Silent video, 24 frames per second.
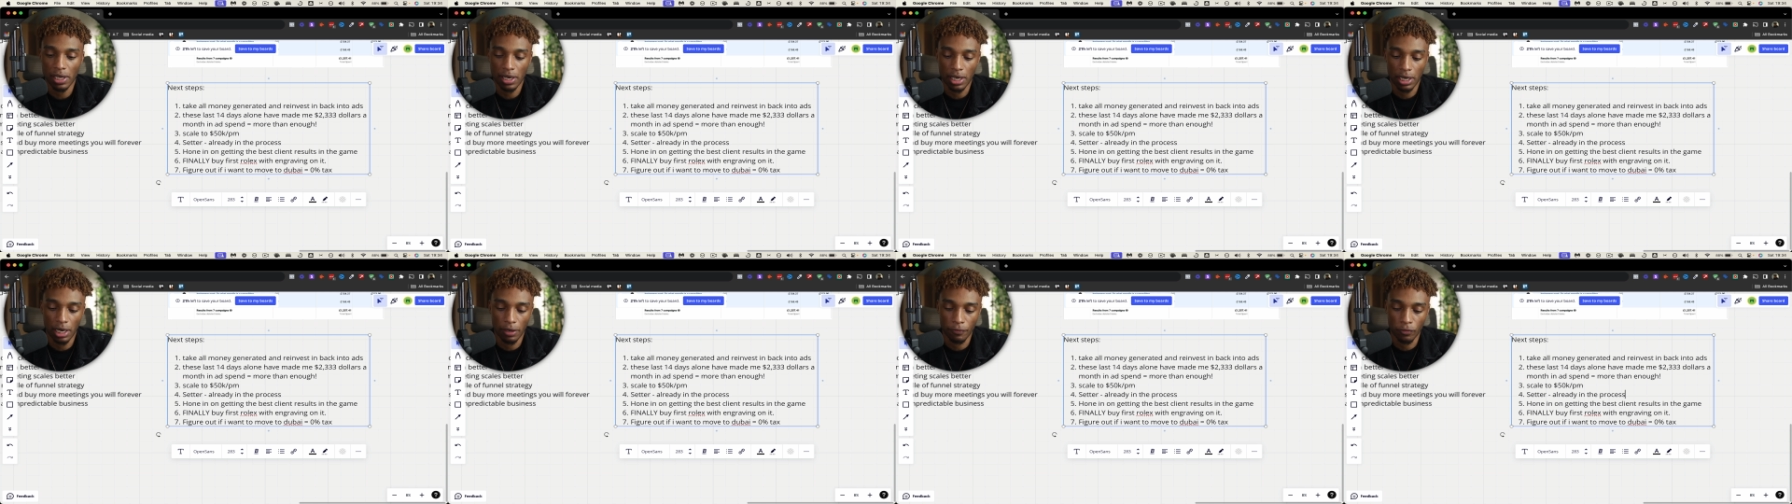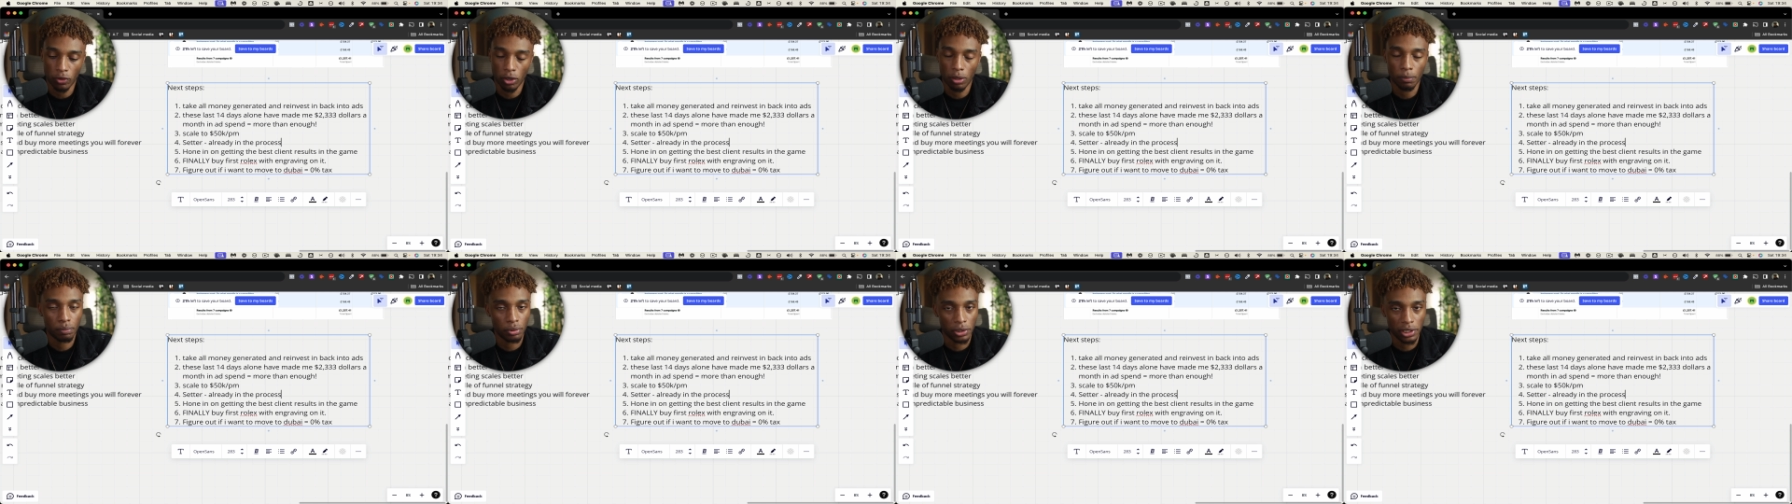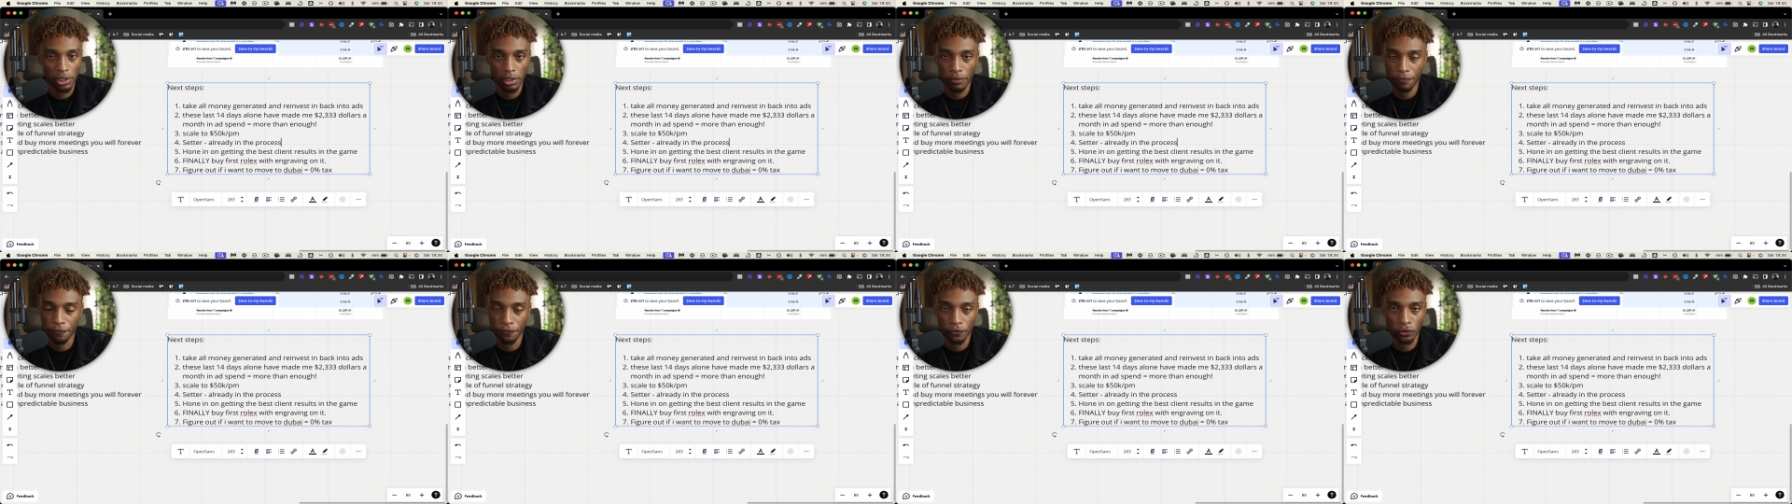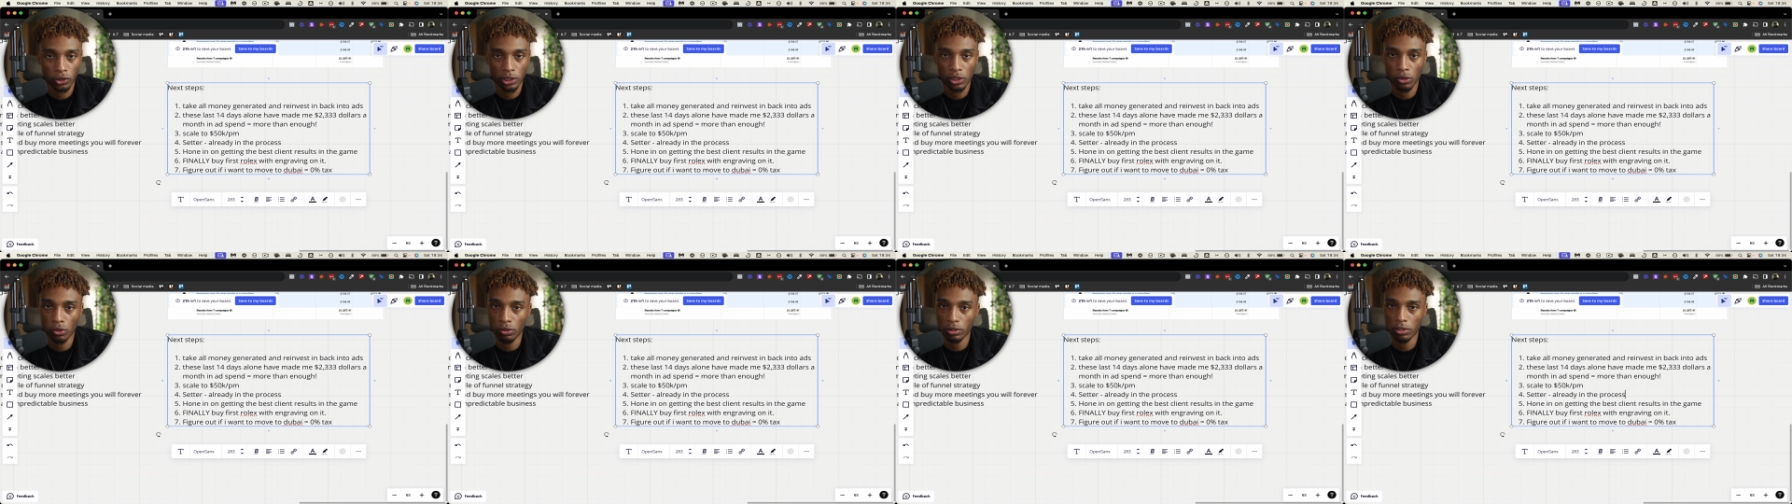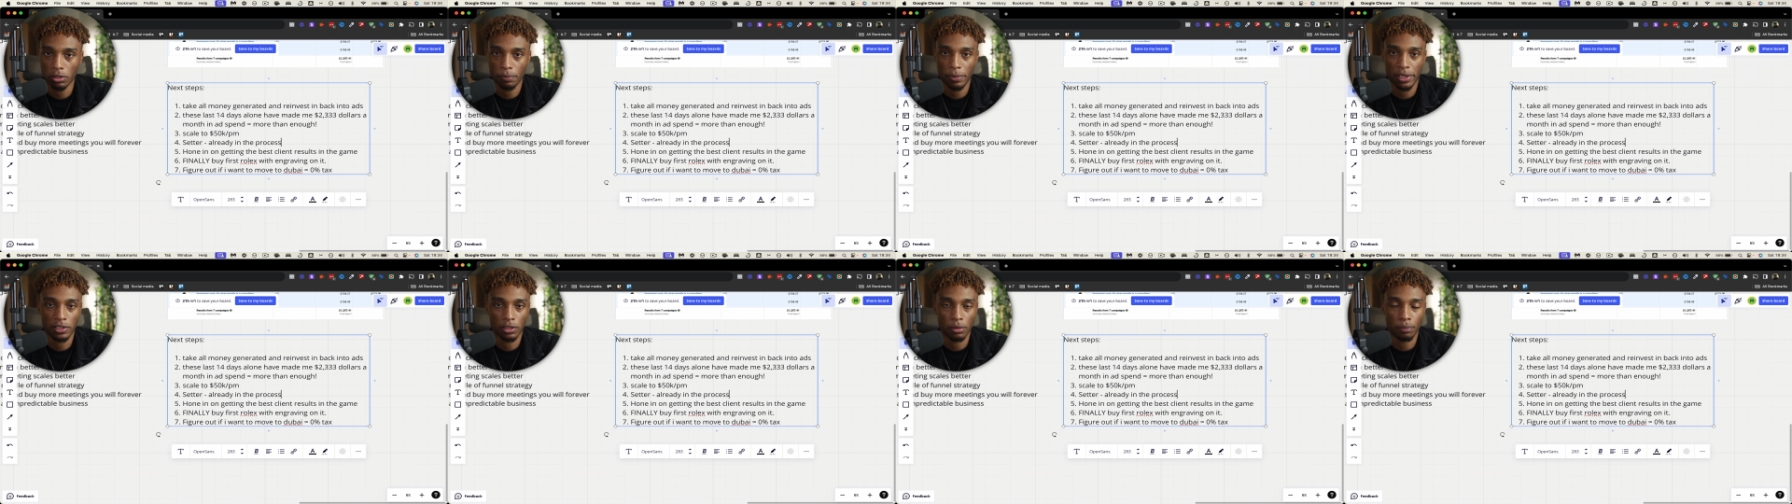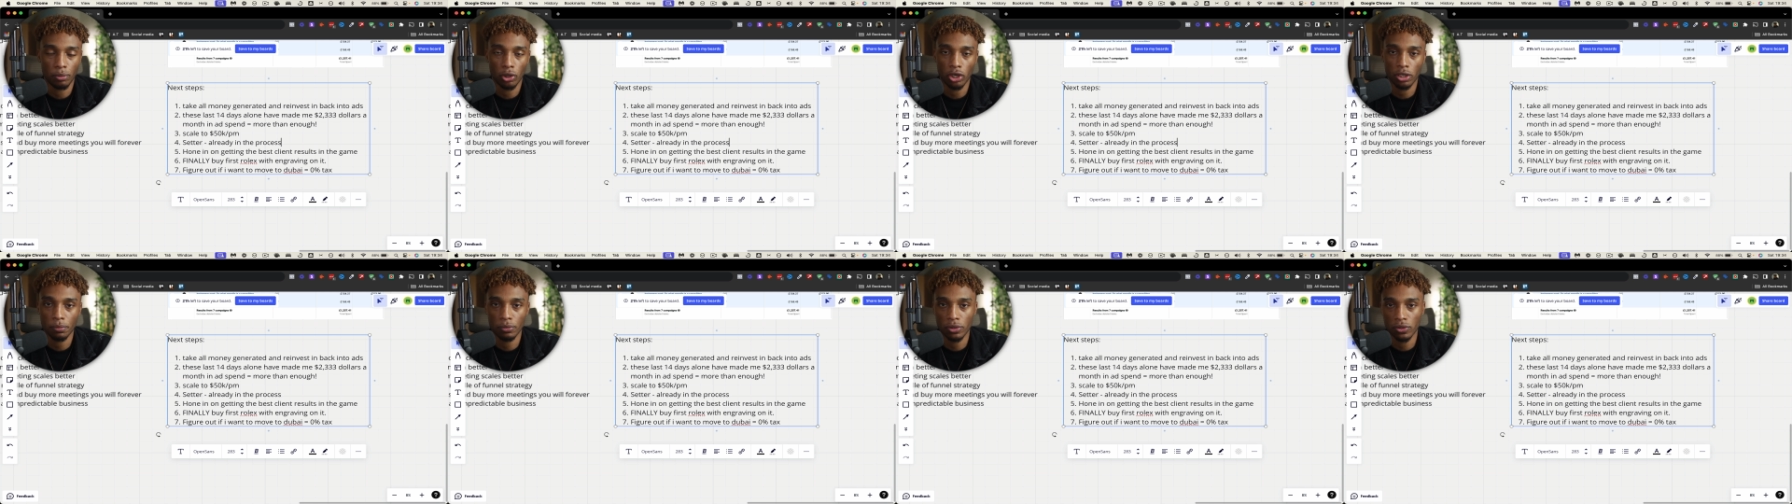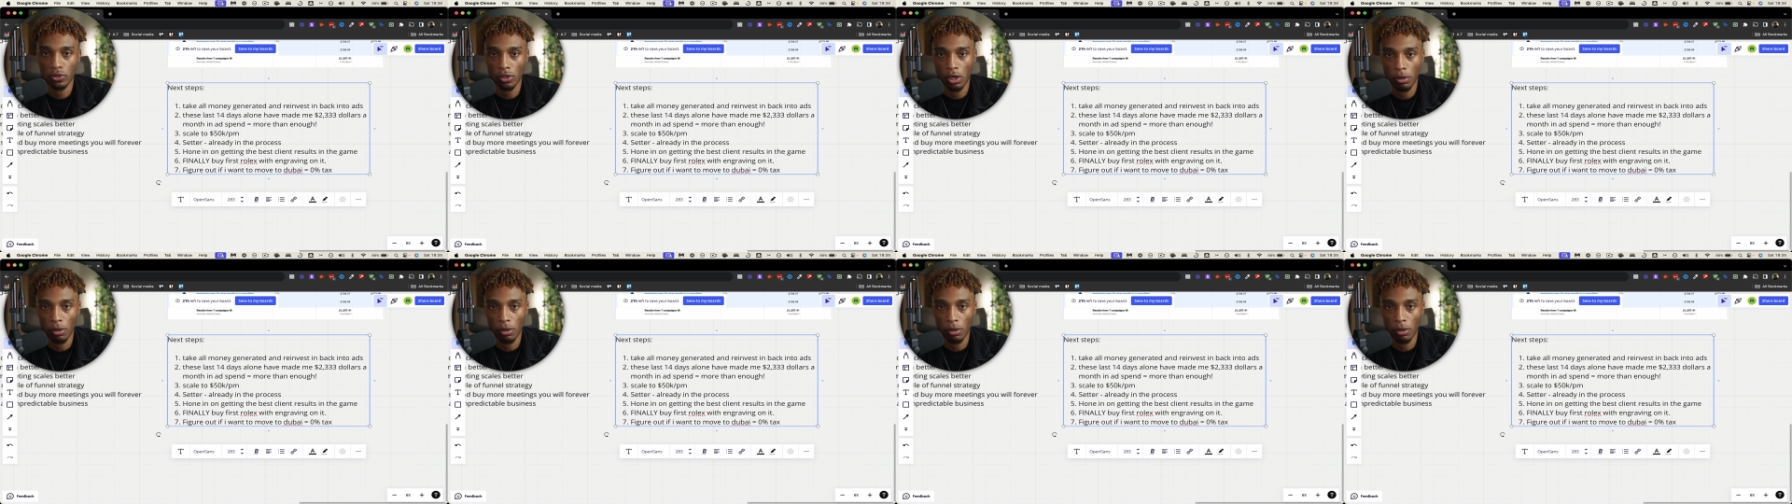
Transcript: can have completely fully automated appointments